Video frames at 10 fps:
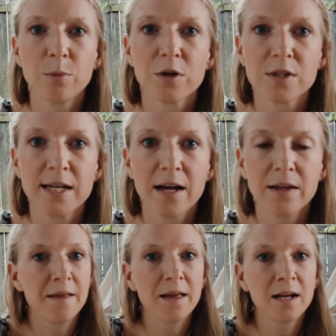and
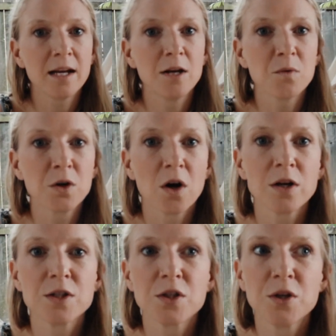personality. And then in
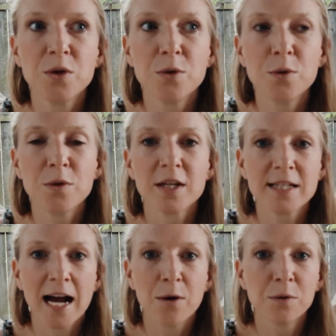regards to the
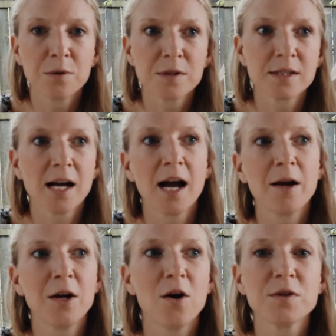towels,
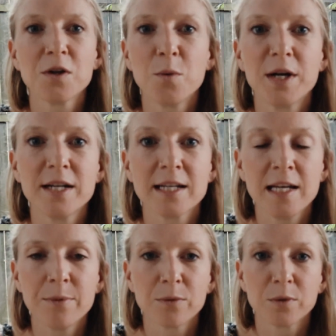I also wanted to
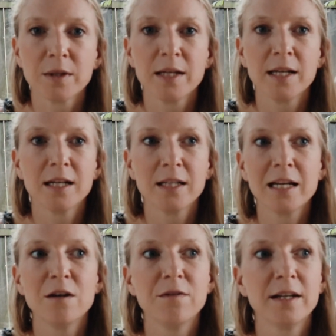keep it really
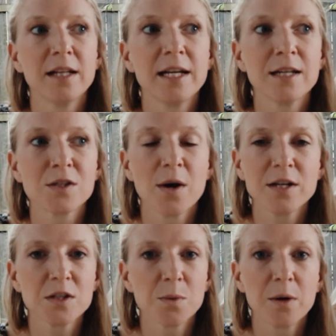clean feeling. So I
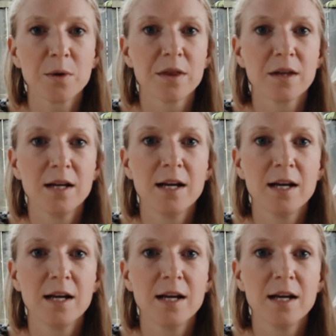just went with